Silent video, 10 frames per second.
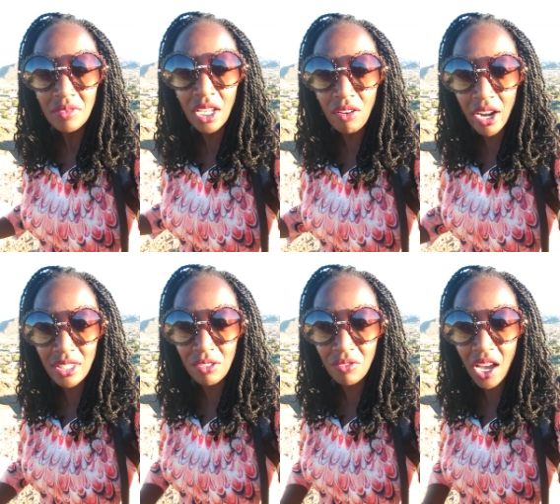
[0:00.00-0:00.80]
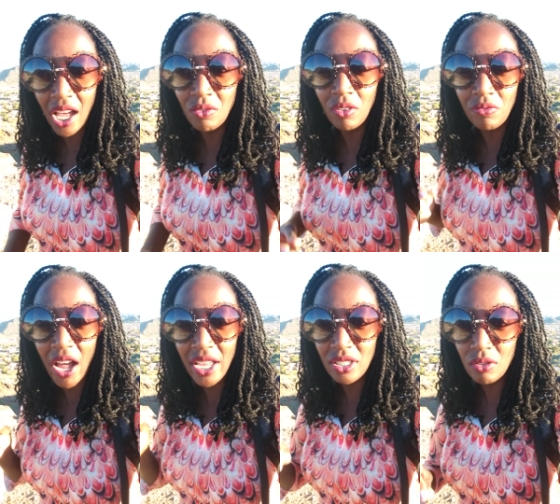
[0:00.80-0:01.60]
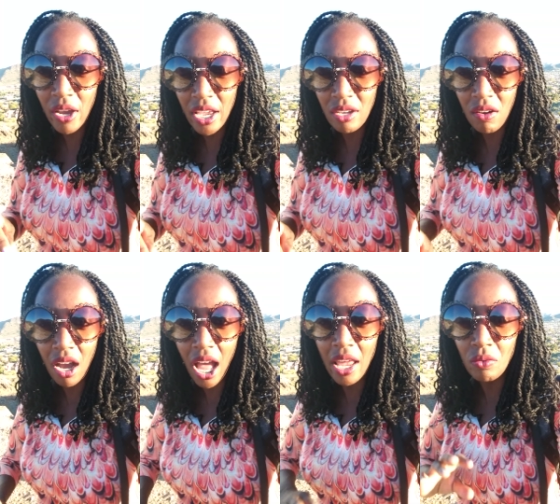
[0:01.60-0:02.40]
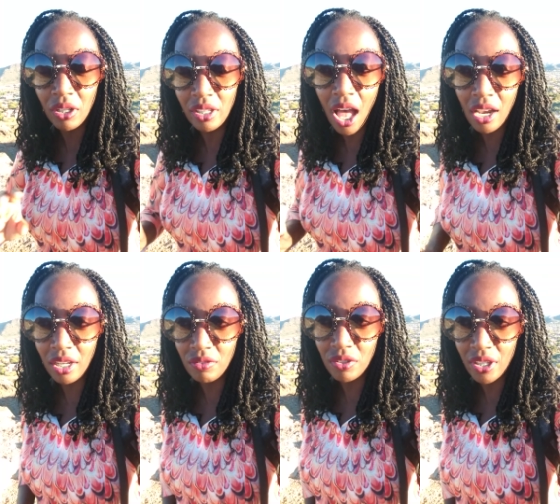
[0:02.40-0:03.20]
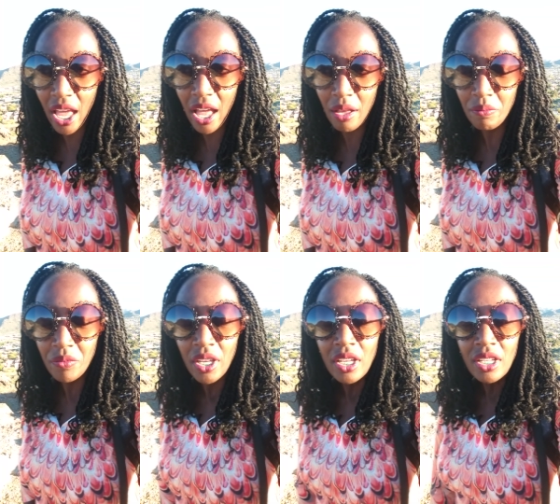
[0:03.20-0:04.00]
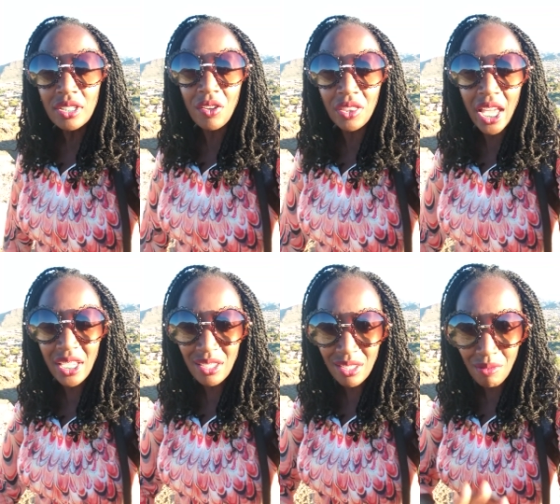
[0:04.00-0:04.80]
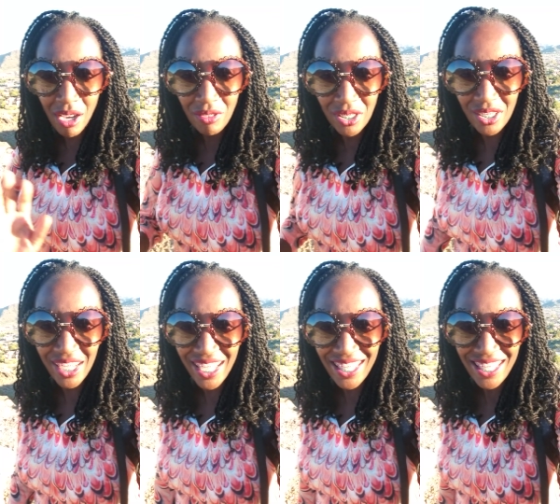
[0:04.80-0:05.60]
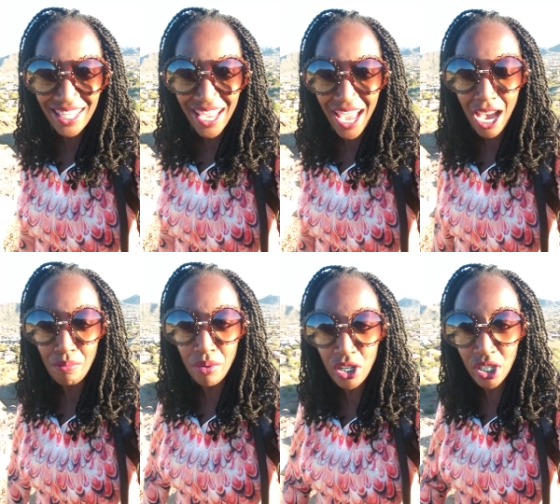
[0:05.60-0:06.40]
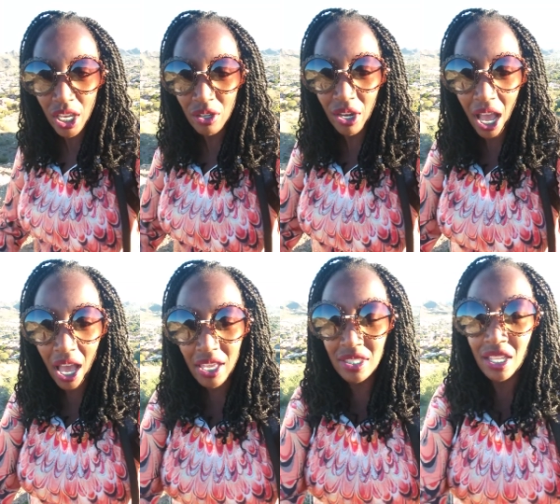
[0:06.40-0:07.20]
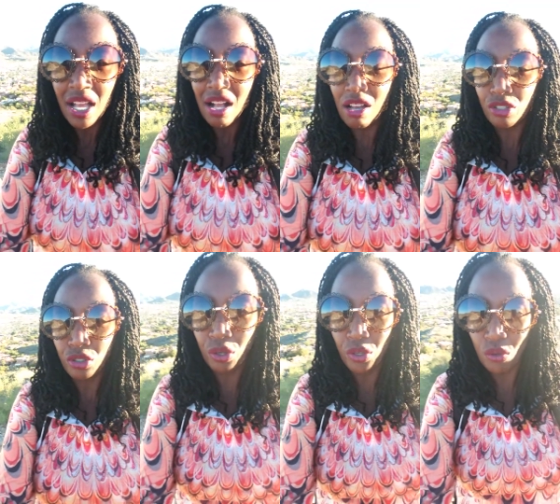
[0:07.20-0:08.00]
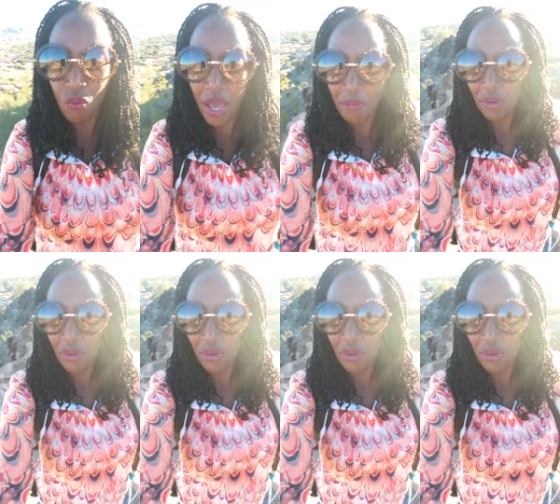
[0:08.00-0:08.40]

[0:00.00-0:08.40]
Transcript: The grace of God will find you where you are and will not leave you there. So thank you so much for tuning in today. I appreciate you guys. I'll show you one